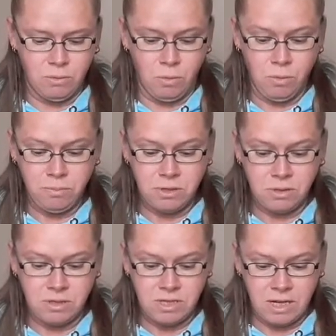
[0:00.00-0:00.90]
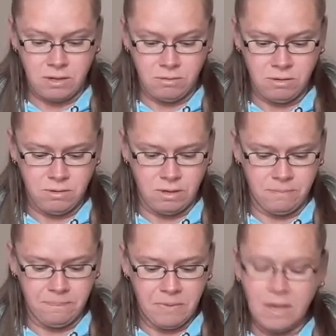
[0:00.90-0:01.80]
Oops, down. I'm
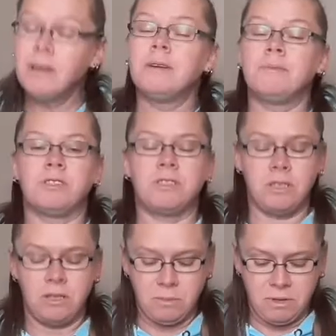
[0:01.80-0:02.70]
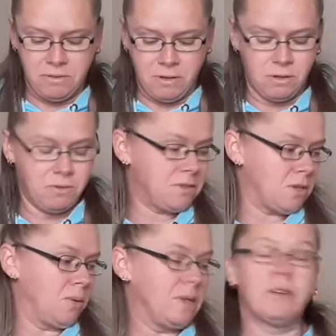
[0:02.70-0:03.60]
just turning my phone off
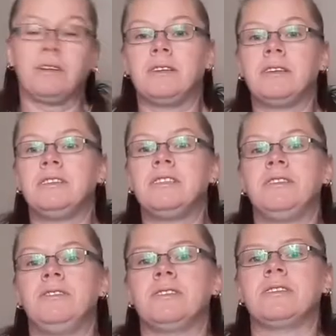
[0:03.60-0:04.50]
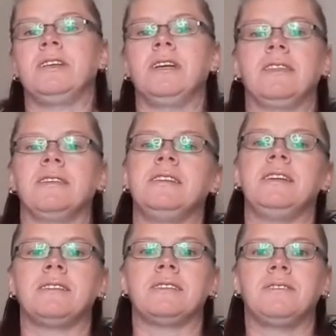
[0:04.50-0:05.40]
so we don't continuously get the
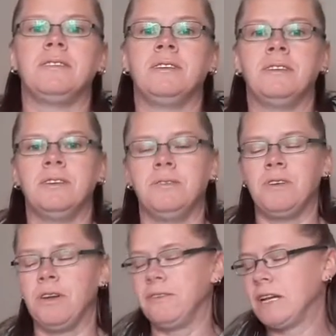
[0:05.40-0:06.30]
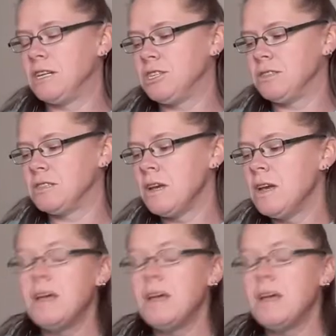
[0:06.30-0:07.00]
dings of notifications.